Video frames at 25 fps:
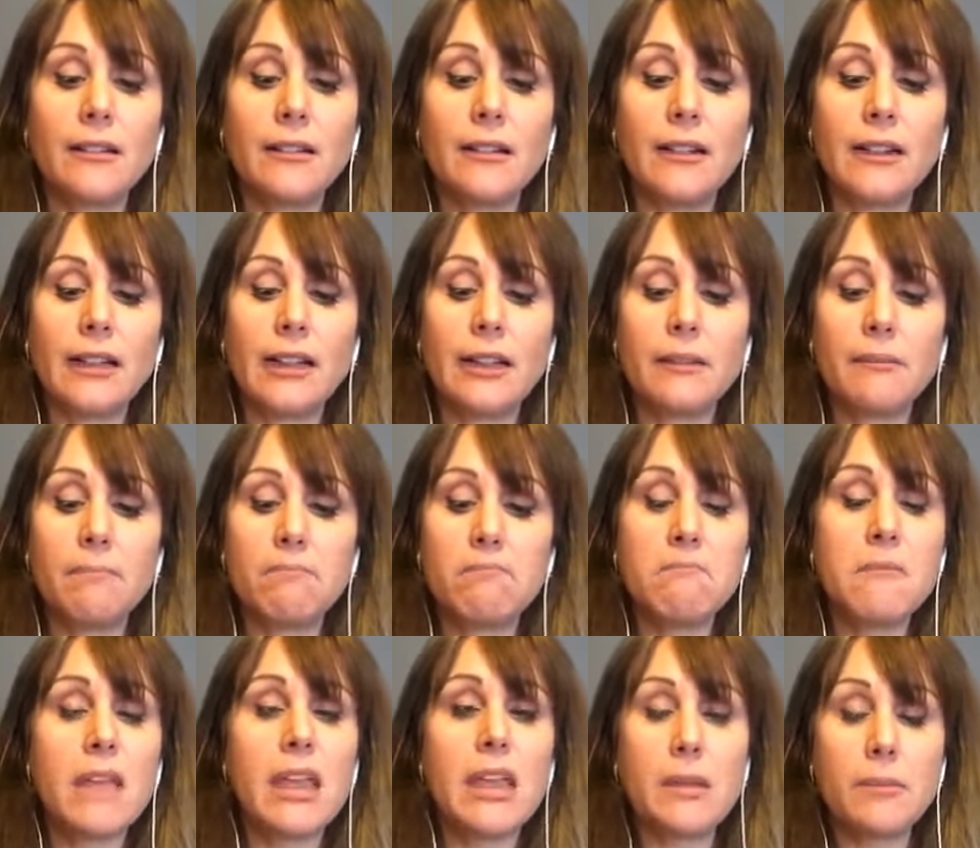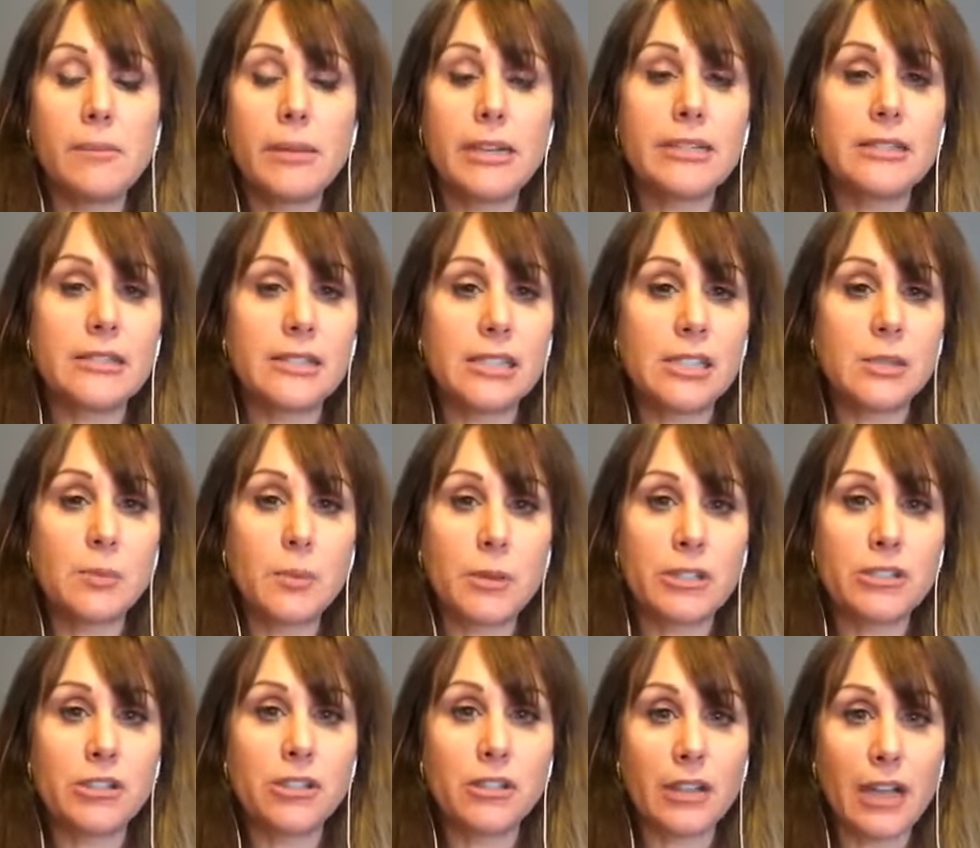maybe it's a
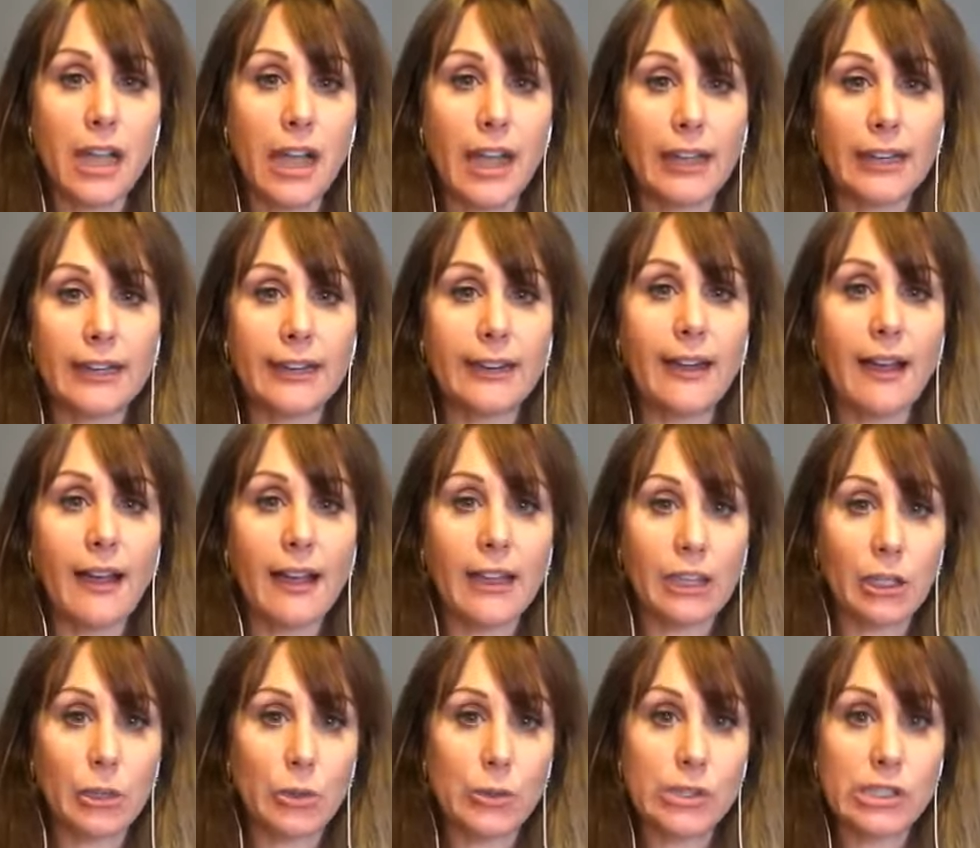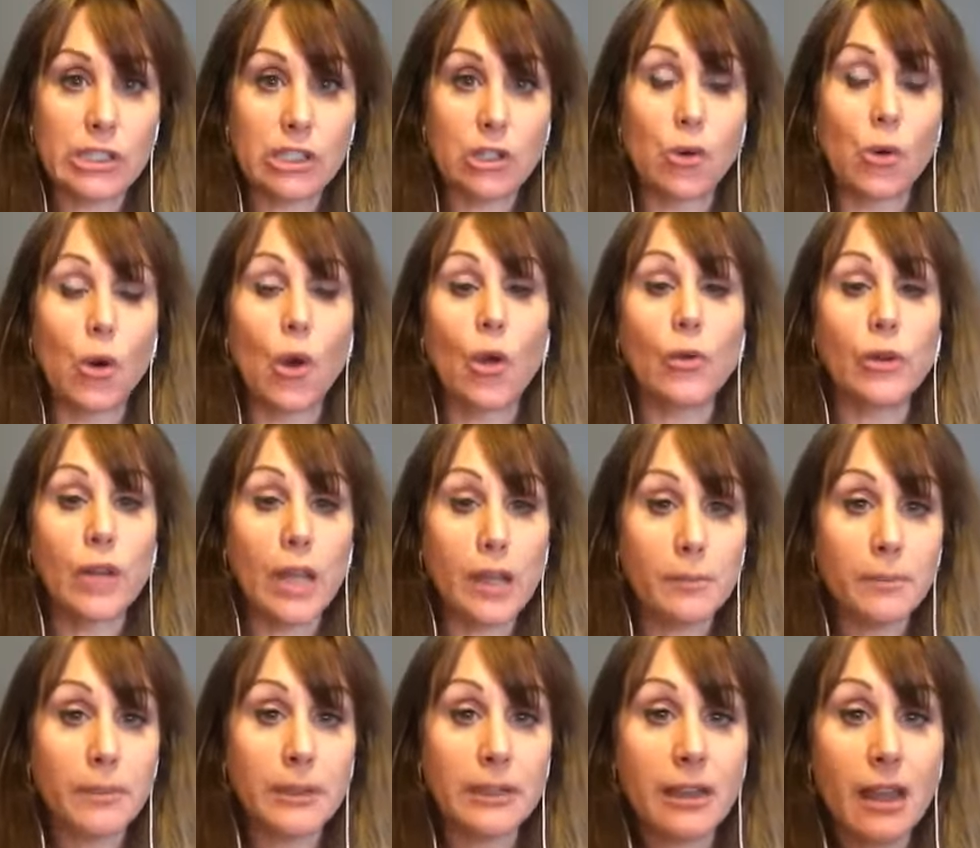special kind of guy who has grown up
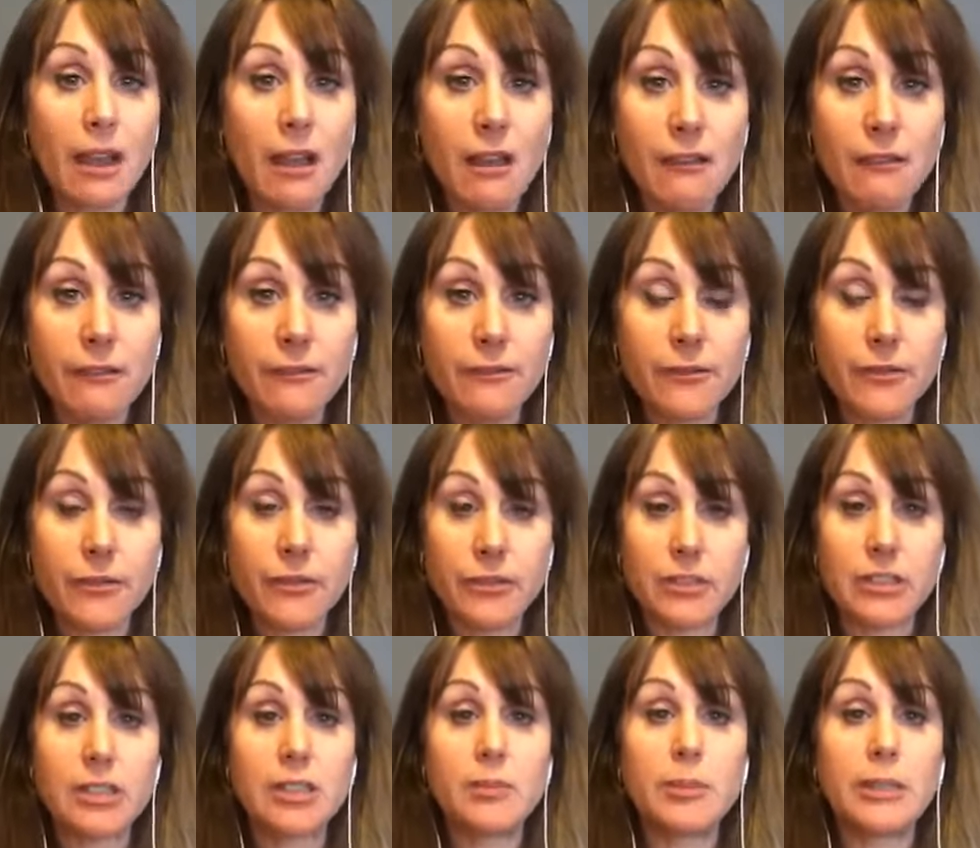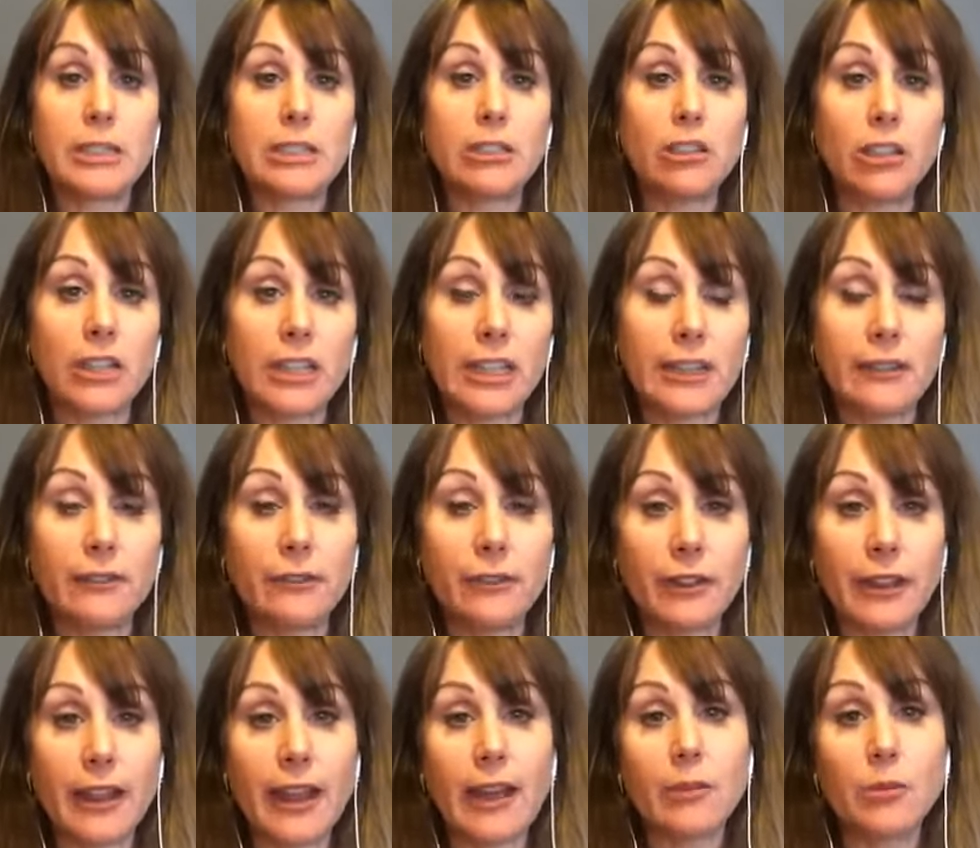enough to be looking for
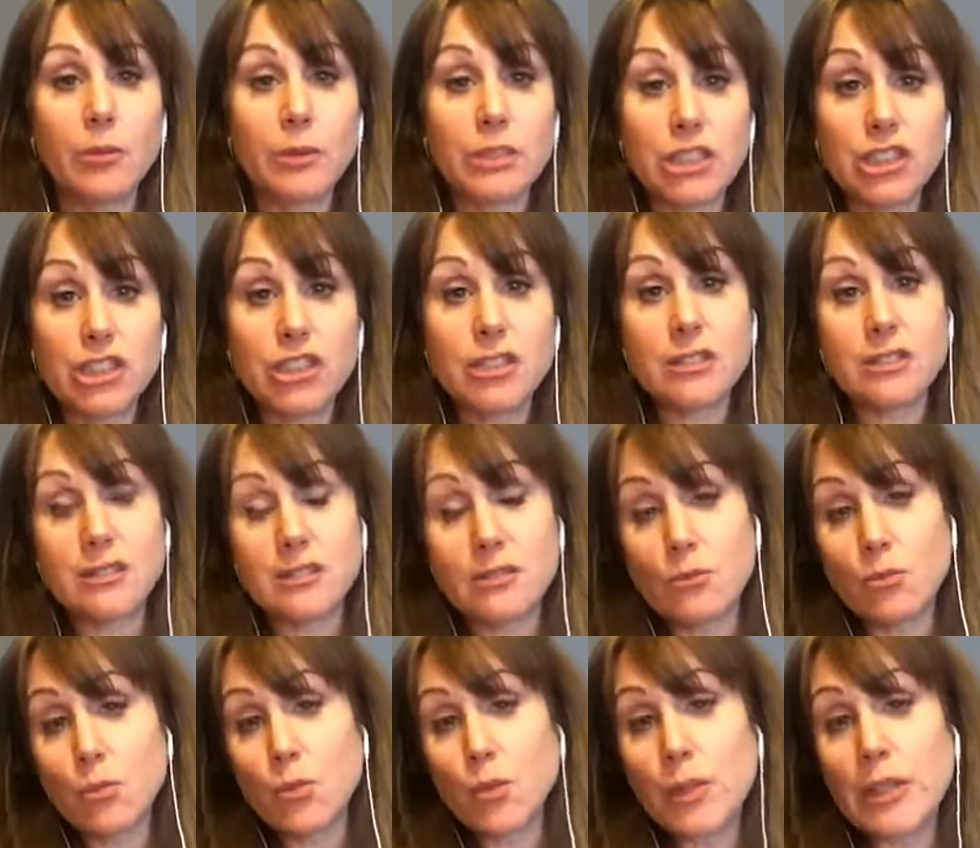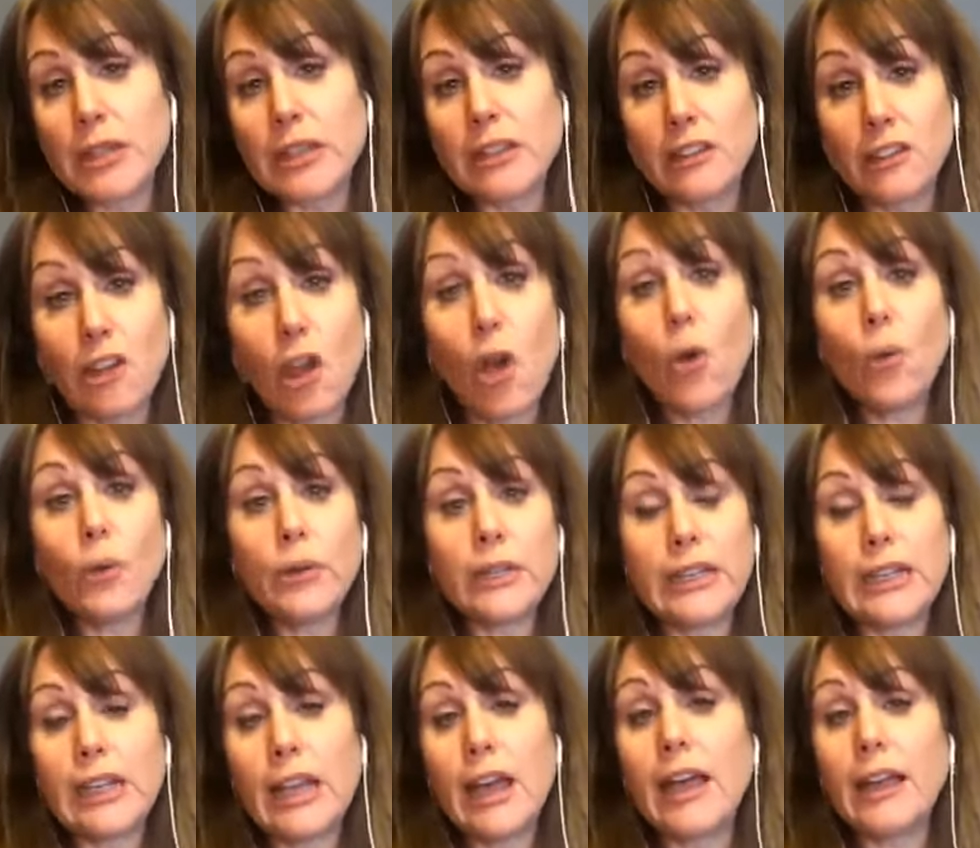that, which is really the only
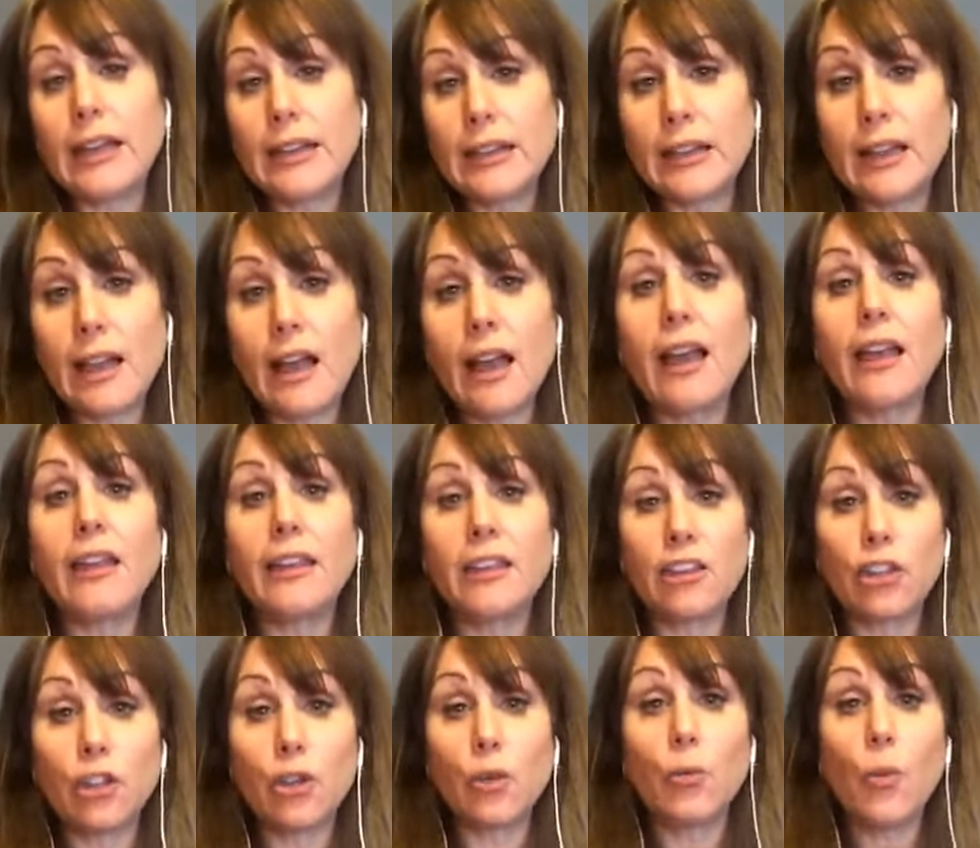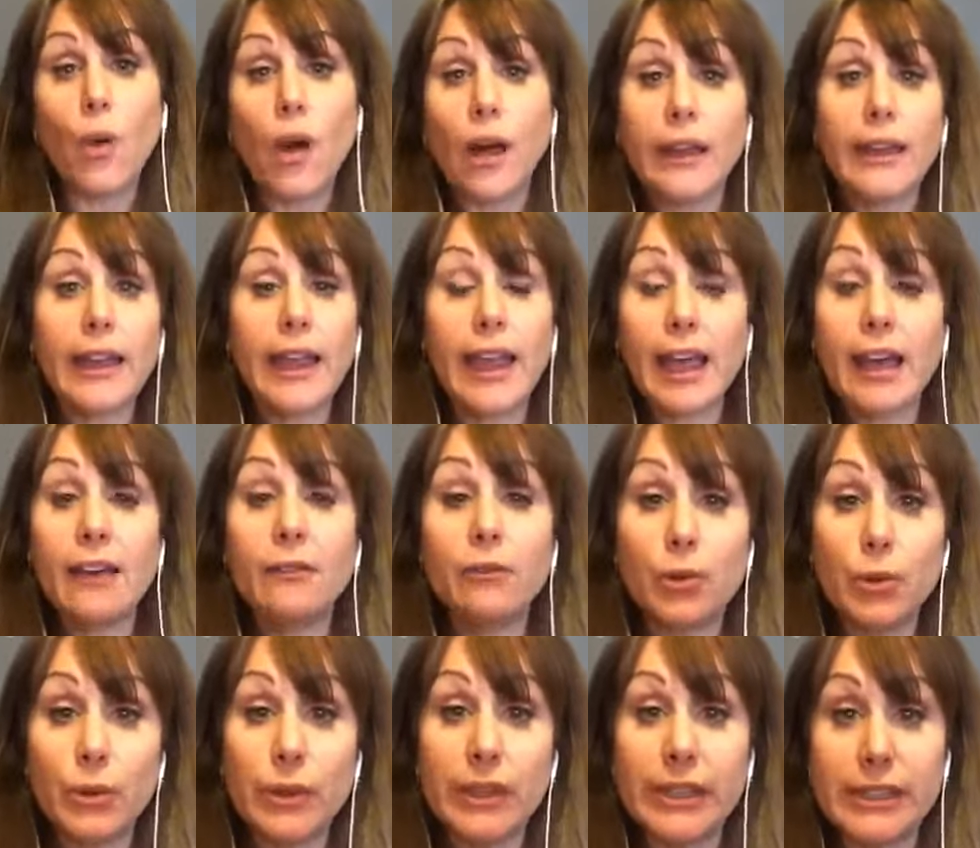kind of guy you want to have a
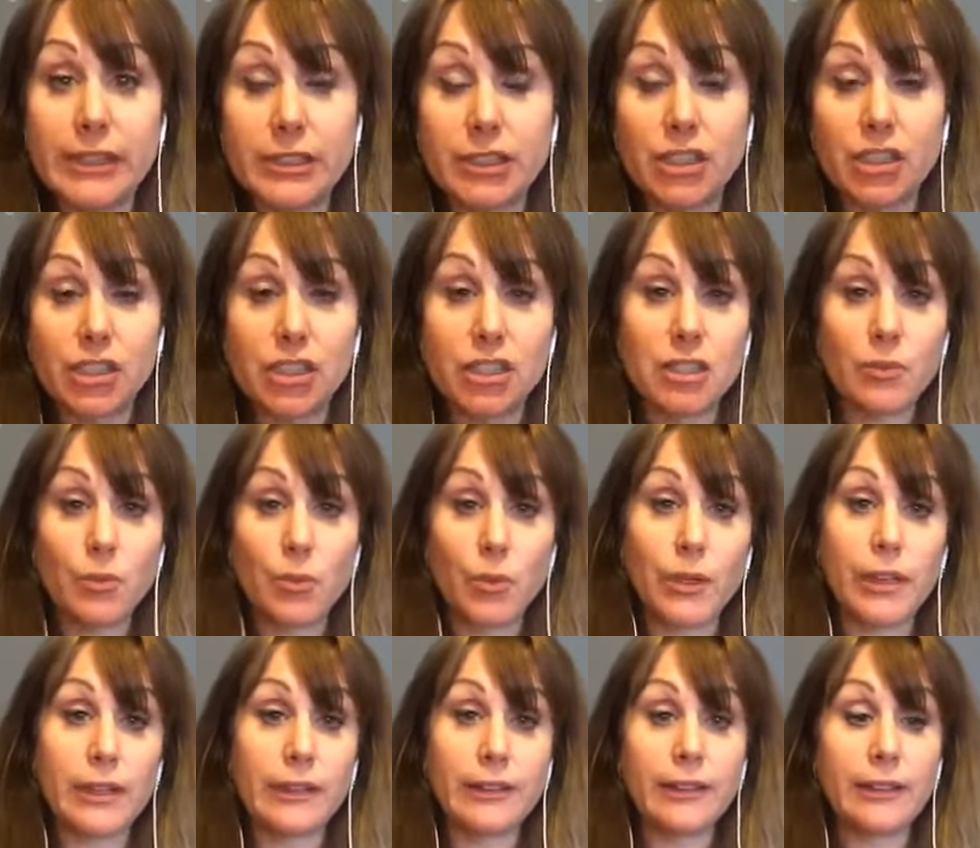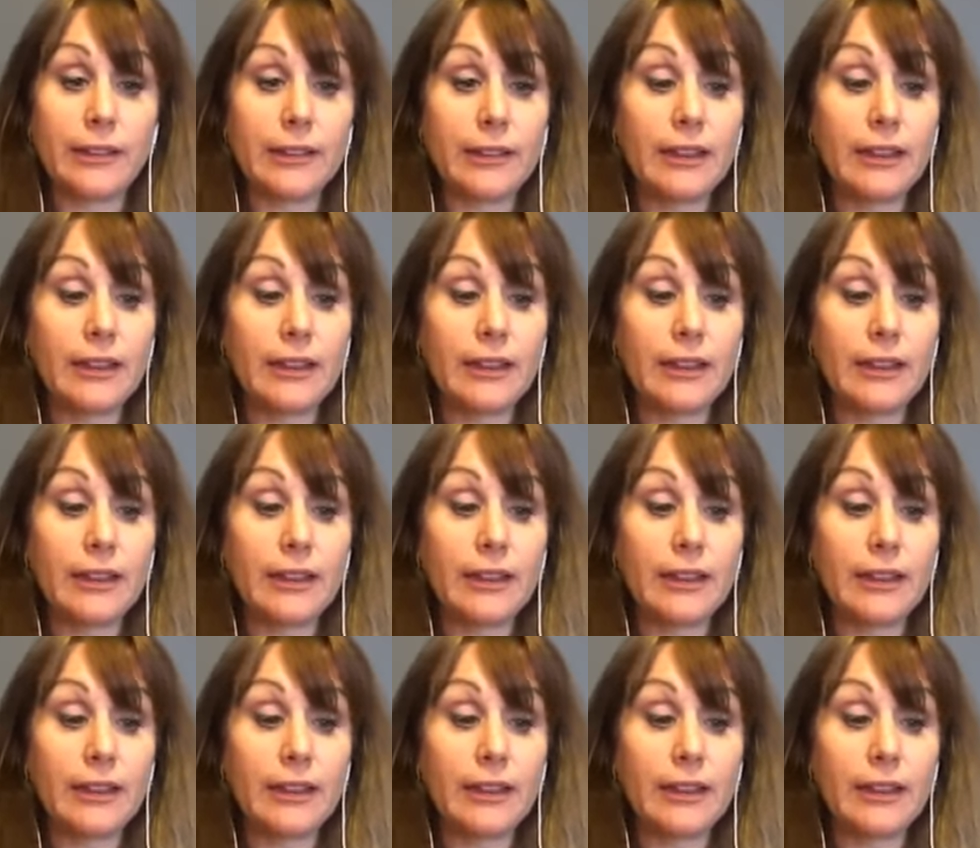relationship with. And